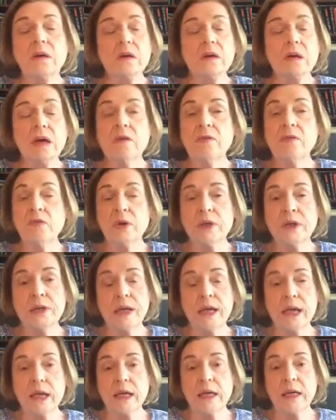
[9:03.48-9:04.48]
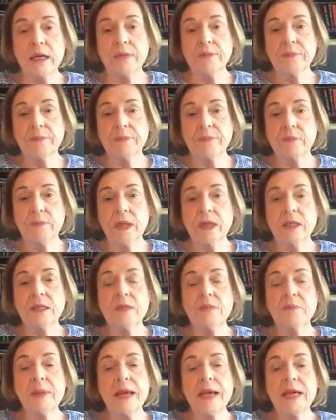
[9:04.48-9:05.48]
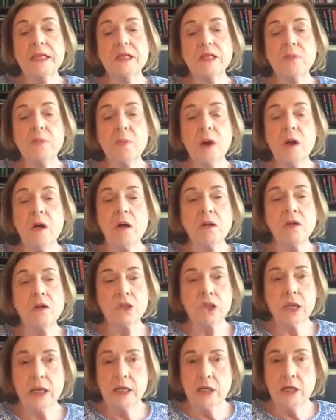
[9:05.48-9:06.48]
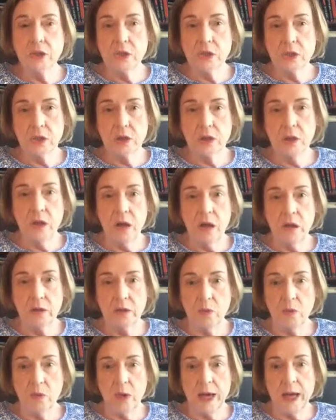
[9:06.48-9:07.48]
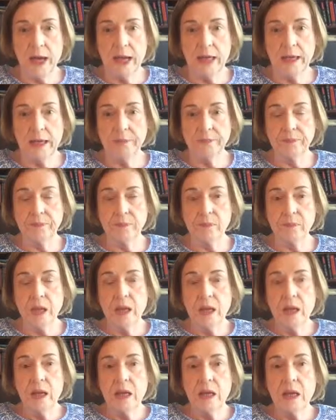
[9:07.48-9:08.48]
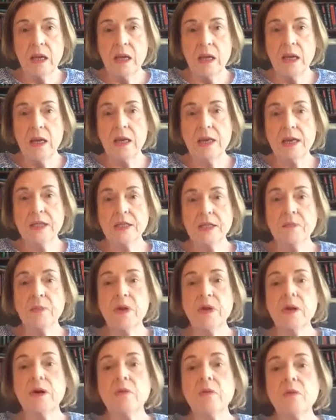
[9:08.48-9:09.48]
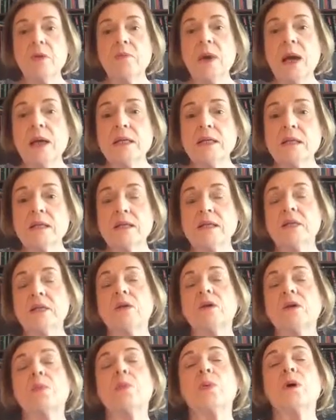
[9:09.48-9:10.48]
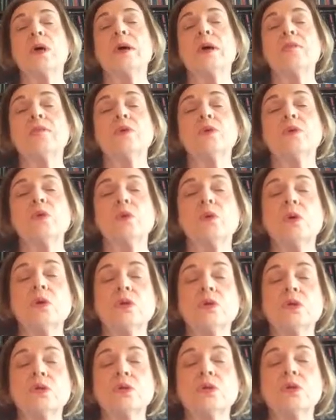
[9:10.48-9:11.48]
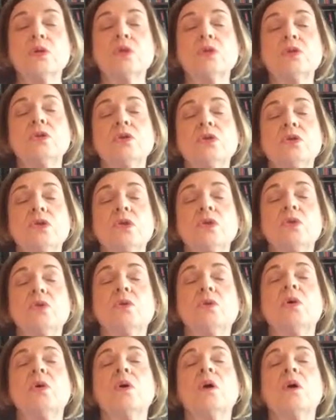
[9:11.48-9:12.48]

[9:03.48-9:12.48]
every day and to make small changes along the way. And as Mary reminds us in her Brave Tools, to do